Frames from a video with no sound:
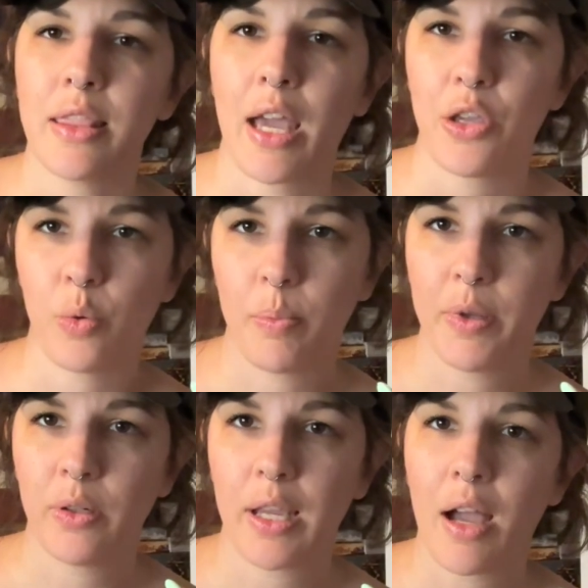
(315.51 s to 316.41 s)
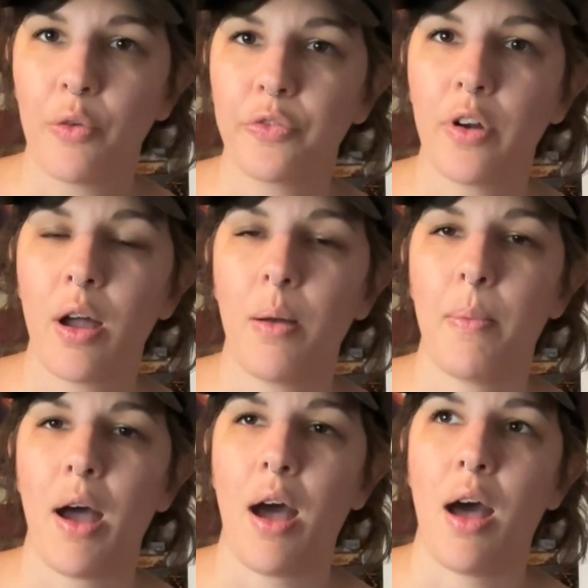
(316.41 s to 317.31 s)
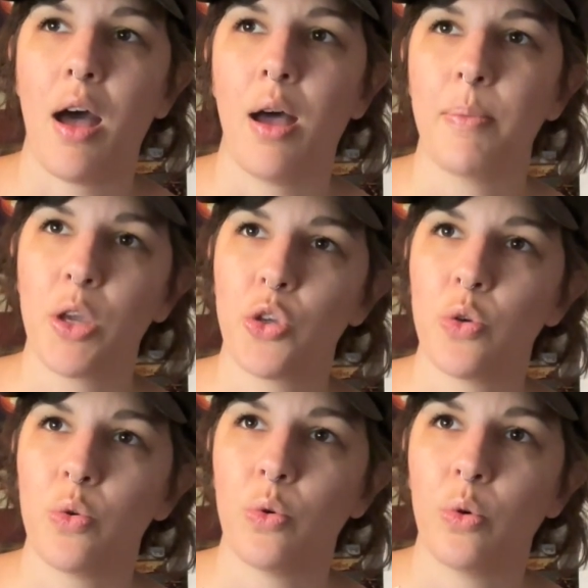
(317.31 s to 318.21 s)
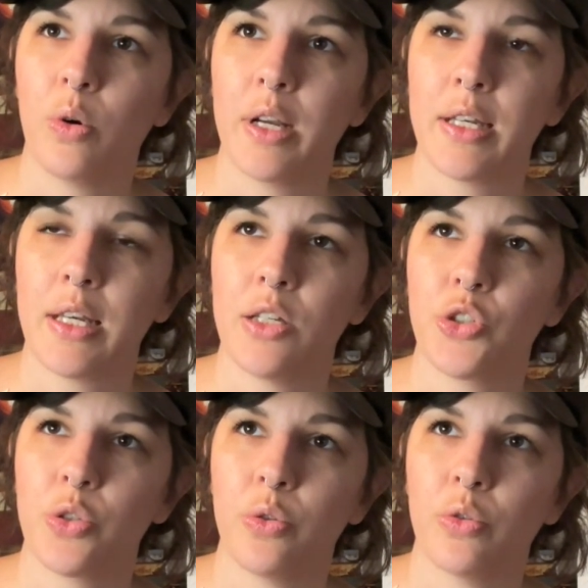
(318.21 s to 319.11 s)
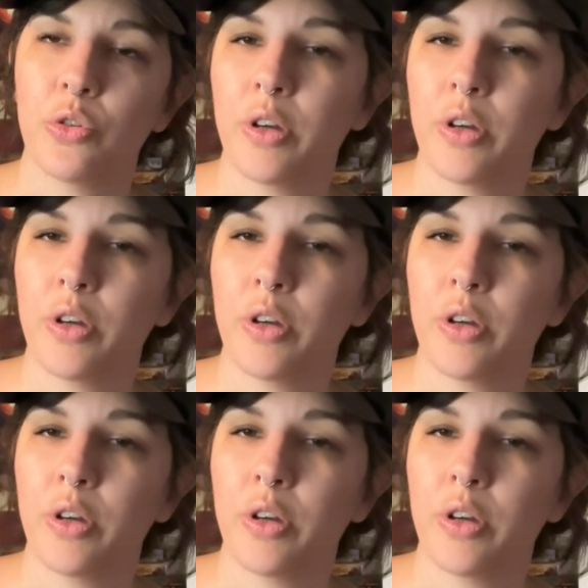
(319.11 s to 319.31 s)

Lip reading: that you are building out from. You need to